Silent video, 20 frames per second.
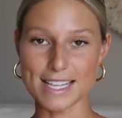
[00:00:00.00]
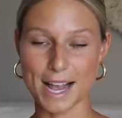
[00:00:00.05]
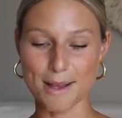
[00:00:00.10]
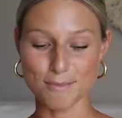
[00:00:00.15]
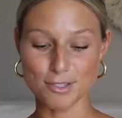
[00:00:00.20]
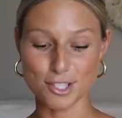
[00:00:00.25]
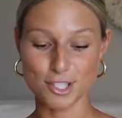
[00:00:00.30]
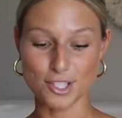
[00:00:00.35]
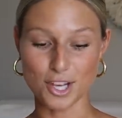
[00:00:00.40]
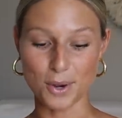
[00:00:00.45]

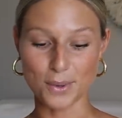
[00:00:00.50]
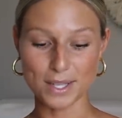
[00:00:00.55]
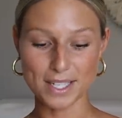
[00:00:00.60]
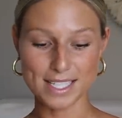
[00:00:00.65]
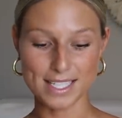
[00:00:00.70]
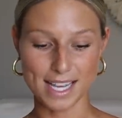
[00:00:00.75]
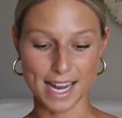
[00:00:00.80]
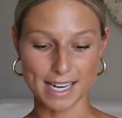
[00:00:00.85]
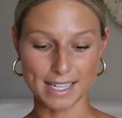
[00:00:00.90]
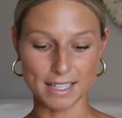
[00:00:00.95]
I'm so
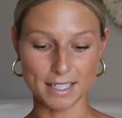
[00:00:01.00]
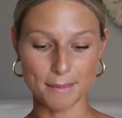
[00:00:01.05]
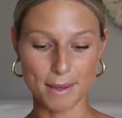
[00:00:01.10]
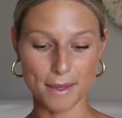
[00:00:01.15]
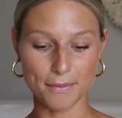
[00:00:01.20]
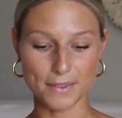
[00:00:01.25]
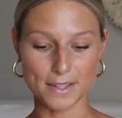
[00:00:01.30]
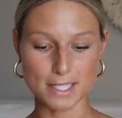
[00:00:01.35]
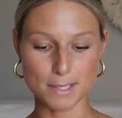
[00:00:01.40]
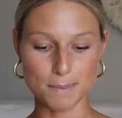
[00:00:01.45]
excited
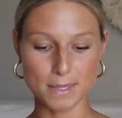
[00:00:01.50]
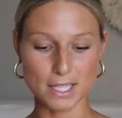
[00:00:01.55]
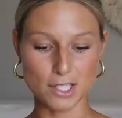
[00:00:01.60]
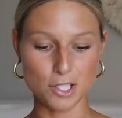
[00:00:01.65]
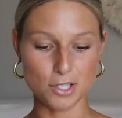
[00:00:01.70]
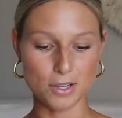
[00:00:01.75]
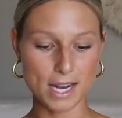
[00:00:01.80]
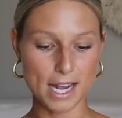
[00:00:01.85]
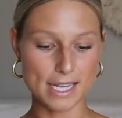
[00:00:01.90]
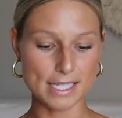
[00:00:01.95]
about this
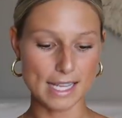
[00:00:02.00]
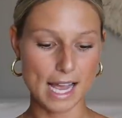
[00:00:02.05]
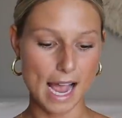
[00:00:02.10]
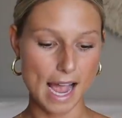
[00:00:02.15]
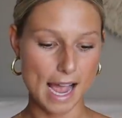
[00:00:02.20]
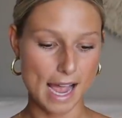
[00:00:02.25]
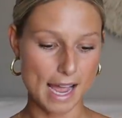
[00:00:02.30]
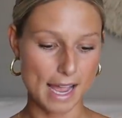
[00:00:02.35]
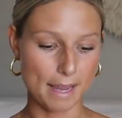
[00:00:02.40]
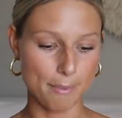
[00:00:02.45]
piece, you guys.
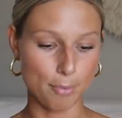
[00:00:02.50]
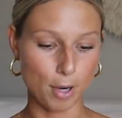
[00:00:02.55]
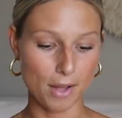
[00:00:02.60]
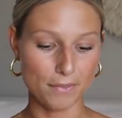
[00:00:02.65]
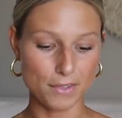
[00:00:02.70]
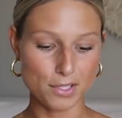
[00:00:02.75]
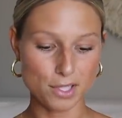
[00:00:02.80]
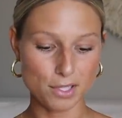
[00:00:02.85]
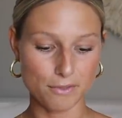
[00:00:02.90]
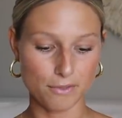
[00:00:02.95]
I
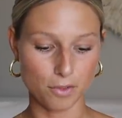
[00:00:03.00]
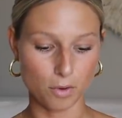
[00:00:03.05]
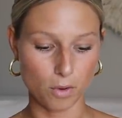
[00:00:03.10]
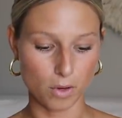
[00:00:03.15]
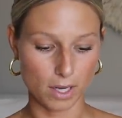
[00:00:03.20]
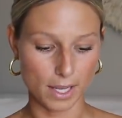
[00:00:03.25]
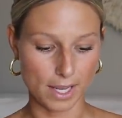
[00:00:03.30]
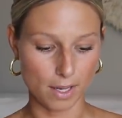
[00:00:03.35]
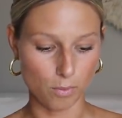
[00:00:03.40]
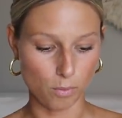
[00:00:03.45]
brought this to
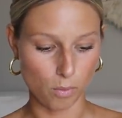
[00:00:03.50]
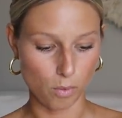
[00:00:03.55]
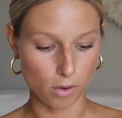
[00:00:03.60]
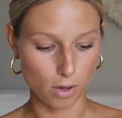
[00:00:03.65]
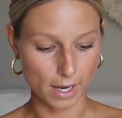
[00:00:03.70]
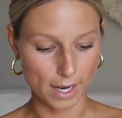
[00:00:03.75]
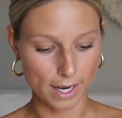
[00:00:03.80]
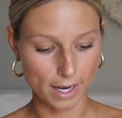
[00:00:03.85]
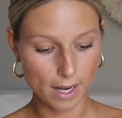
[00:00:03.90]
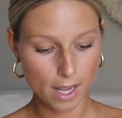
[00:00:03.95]
Florida and
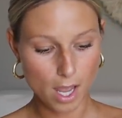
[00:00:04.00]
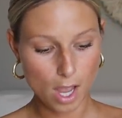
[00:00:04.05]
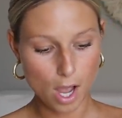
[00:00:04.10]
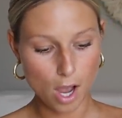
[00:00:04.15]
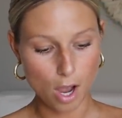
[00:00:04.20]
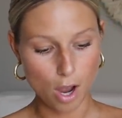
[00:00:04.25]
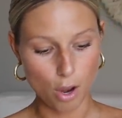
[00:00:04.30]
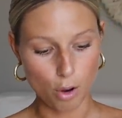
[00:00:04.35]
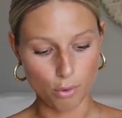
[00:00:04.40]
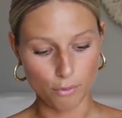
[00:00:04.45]
wore it
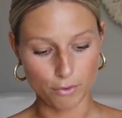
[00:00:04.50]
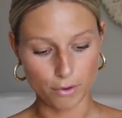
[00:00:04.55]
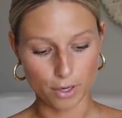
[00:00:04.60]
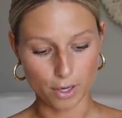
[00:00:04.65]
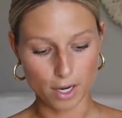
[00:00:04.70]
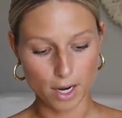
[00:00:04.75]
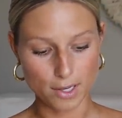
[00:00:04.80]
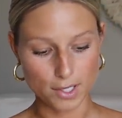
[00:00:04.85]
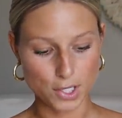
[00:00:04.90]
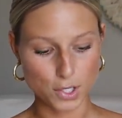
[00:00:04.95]

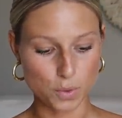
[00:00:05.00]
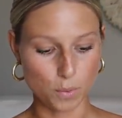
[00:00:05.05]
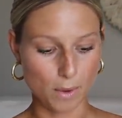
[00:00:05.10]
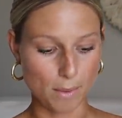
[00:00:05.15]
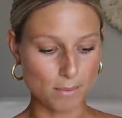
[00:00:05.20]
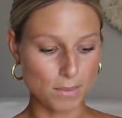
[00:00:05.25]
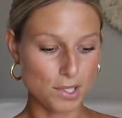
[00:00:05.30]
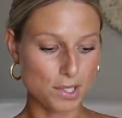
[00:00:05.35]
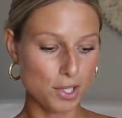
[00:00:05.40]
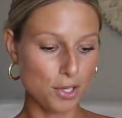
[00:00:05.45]
over a
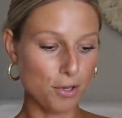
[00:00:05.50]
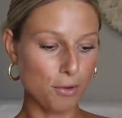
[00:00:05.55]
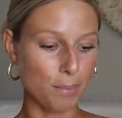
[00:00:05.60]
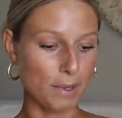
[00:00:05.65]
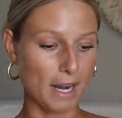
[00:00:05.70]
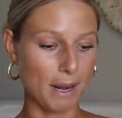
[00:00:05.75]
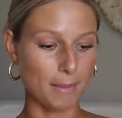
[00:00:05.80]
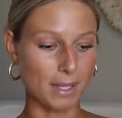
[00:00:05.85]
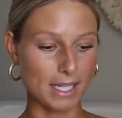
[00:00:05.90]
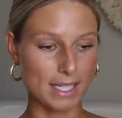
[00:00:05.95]
swimsuit,
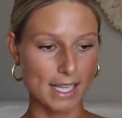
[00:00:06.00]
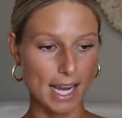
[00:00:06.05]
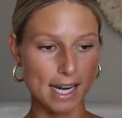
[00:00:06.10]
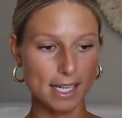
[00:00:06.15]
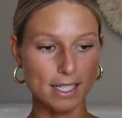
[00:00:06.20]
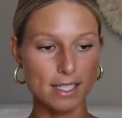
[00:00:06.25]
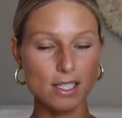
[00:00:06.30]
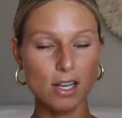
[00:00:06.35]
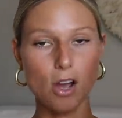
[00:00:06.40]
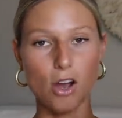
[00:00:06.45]
but I'm
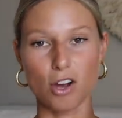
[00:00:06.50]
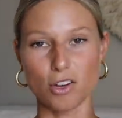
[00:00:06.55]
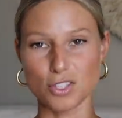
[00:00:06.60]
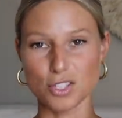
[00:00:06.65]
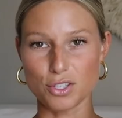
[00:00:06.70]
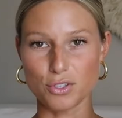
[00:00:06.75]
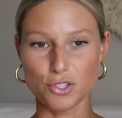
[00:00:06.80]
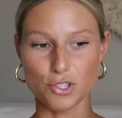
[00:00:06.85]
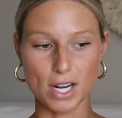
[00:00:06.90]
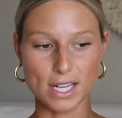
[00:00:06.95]
excited to
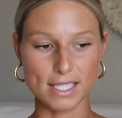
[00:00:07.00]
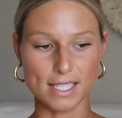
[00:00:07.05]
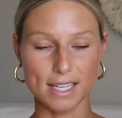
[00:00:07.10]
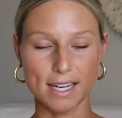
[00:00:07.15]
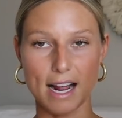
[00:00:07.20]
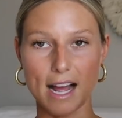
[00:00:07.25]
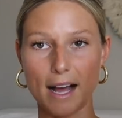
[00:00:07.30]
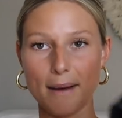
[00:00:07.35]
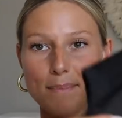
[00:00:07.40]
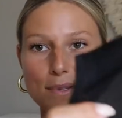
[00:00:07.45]
also dress it
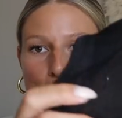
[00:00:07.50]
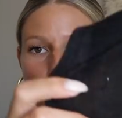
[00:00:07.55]
up.